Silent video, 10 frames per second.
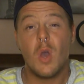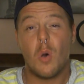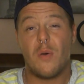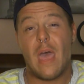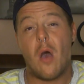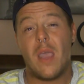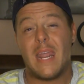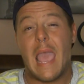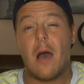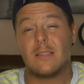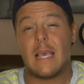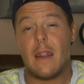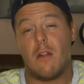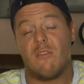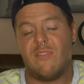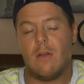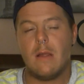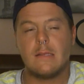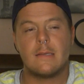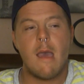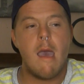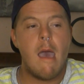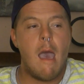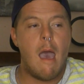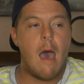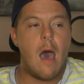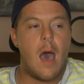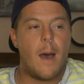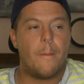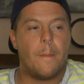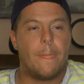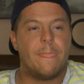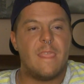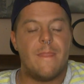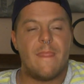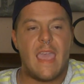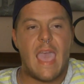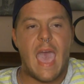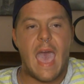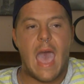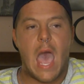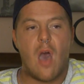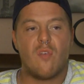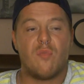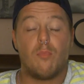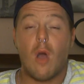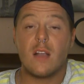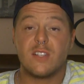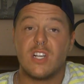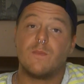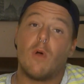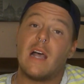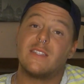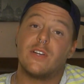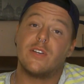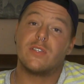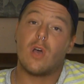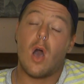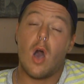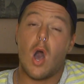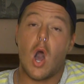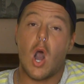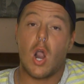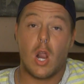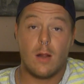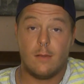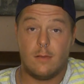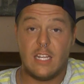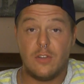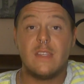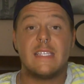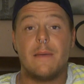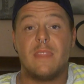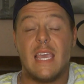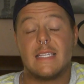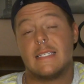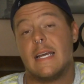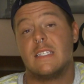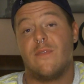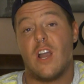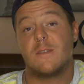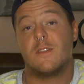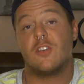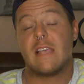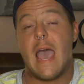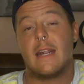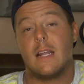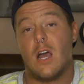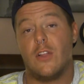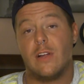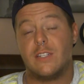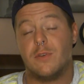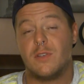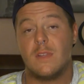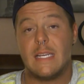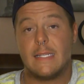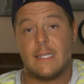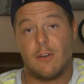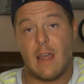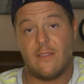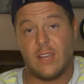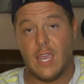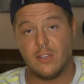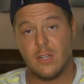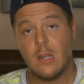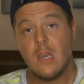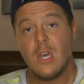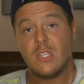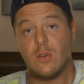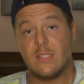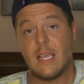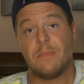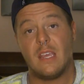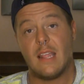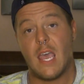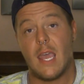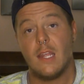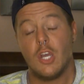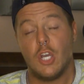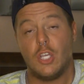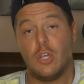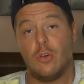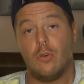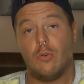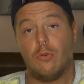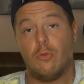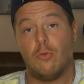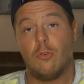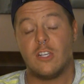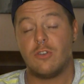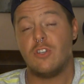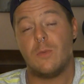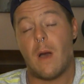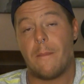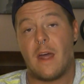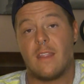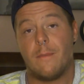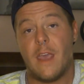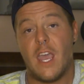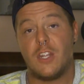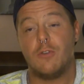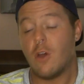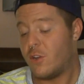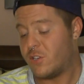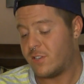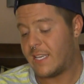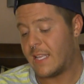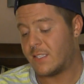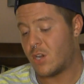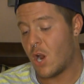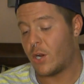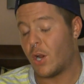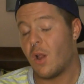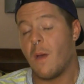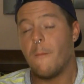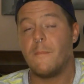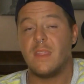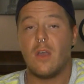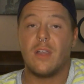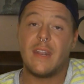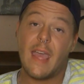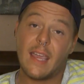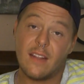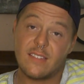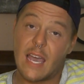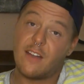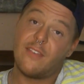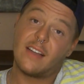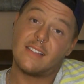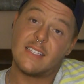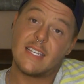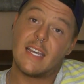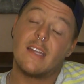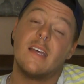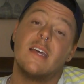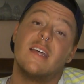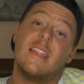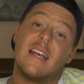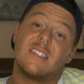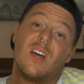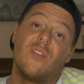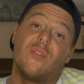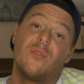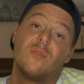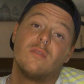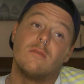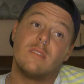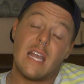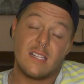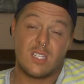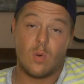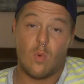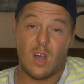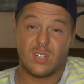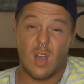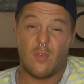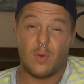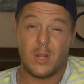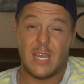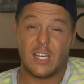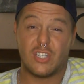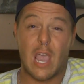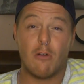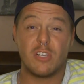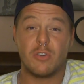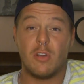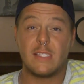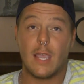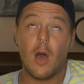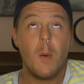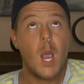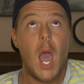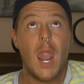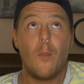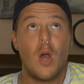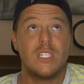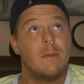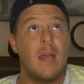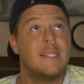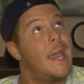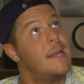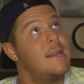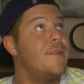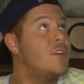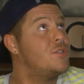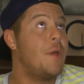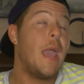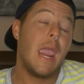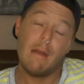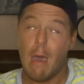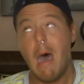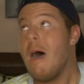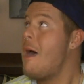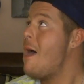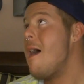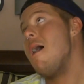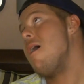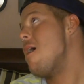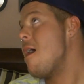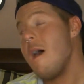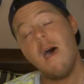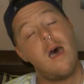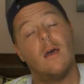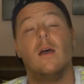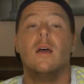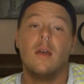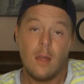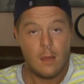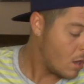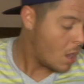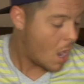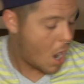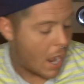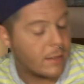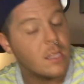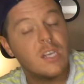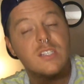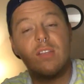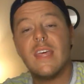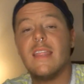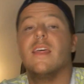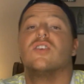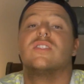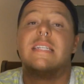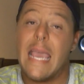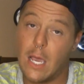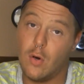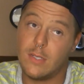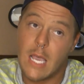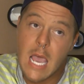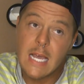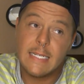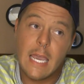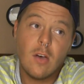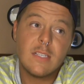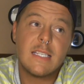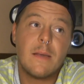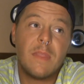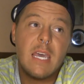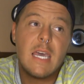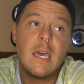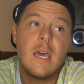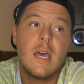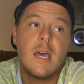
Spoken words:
without any outside interference. Then they have bronzers. Bronzers they do the same thing as intensifiers, but there's added color into it, so it's instant gratification. So it's something that as soon as you pop out of the bed, you notice your skin's darker. But the only negative side effect is that stuff tends to wash off when you take a shower, so it's like, oh my god, I'm washing my tan down the drain. Ah. Alright, so then there's tingles. Tingles is something